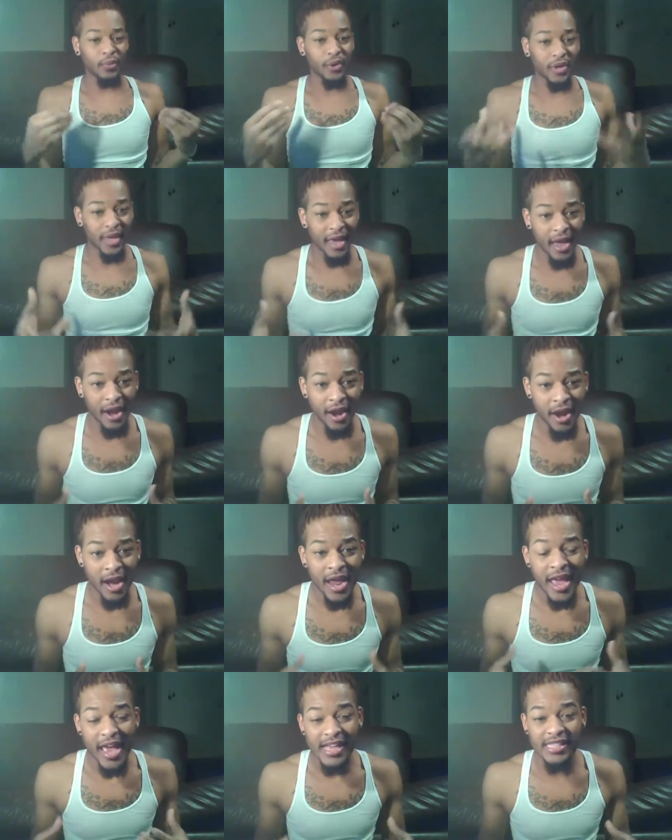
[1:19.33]
will care
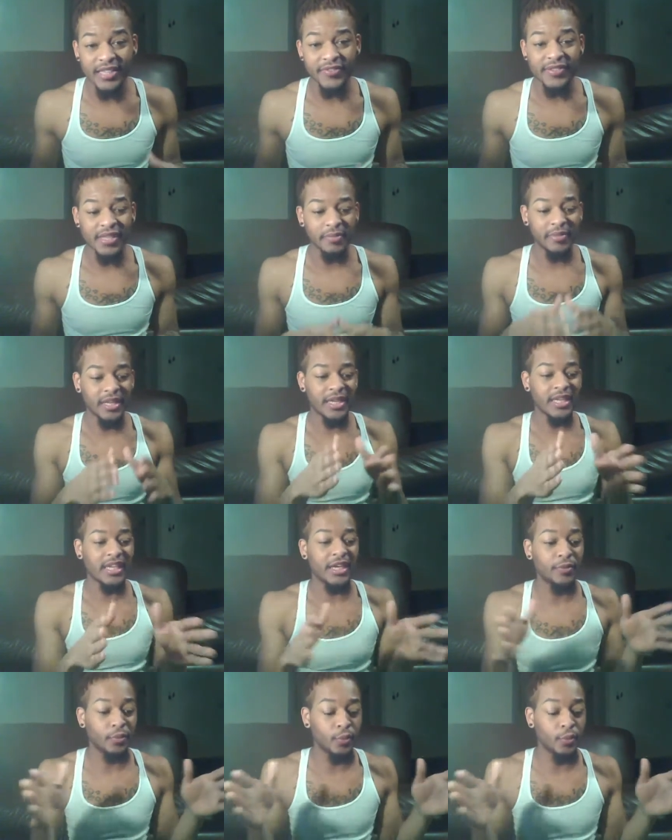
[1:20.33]
is if something